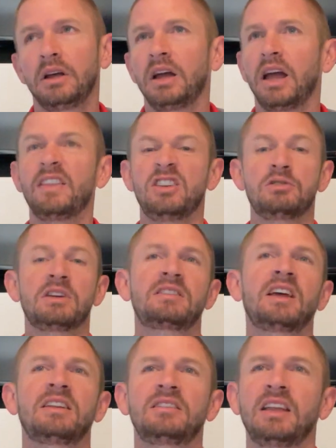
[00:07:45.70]
And then you get
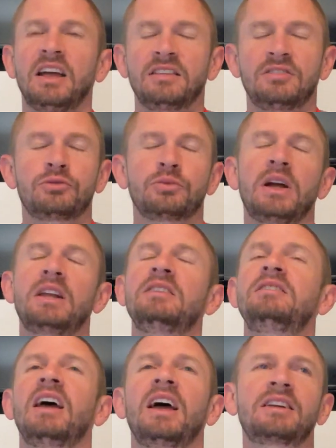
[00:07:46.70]
that dreaded
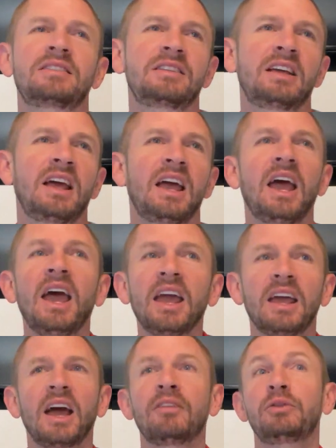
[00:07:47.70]
text. Hey,
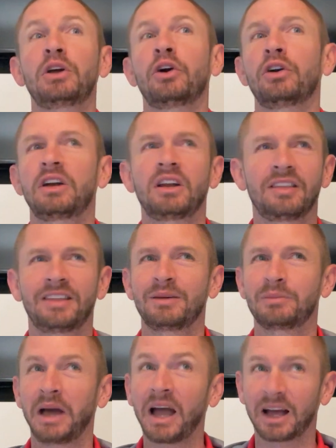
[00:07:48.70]
have we heard anything
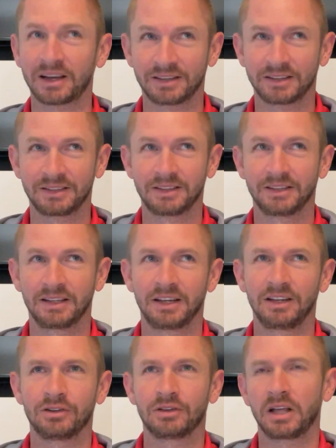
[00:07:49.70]
back?
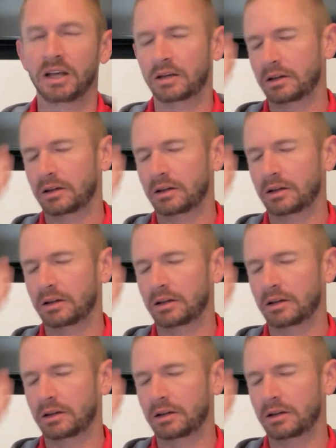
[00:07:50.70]
And you're like,